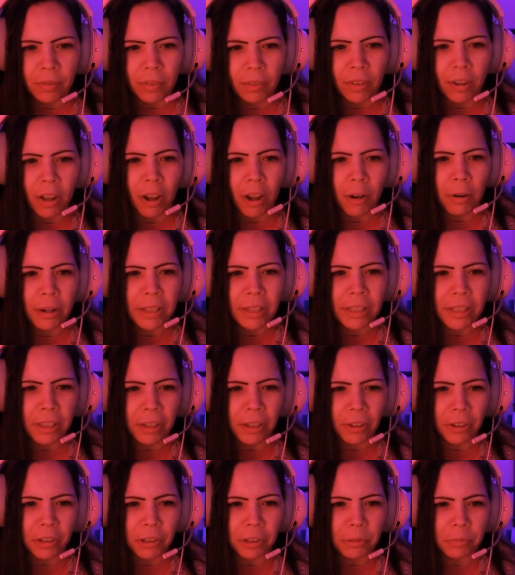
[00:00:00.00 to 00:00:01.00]
Oh, I see who
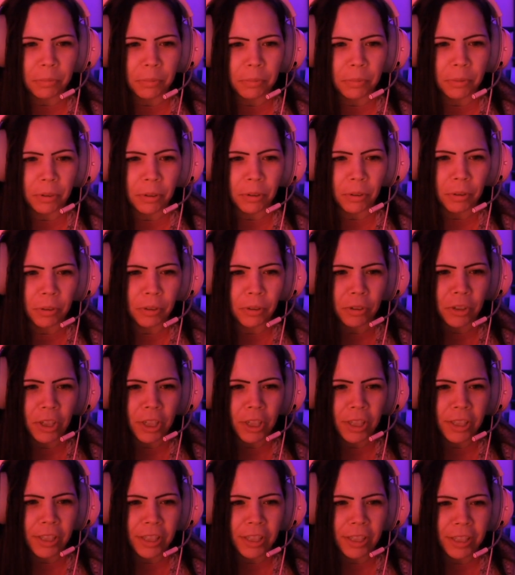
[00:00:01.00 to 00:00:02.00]
you who you're
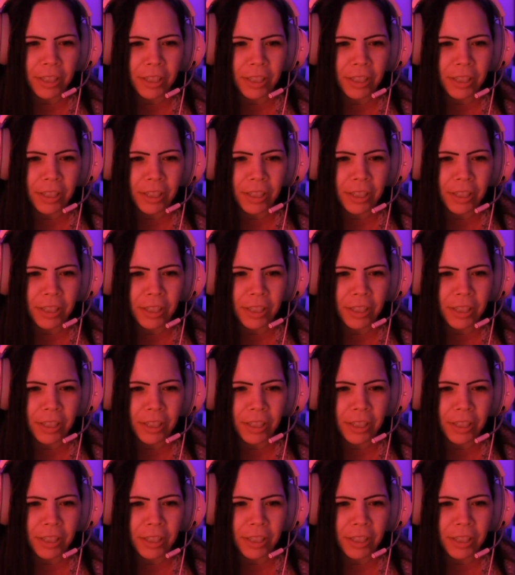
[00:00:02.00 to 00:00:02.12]
chasing.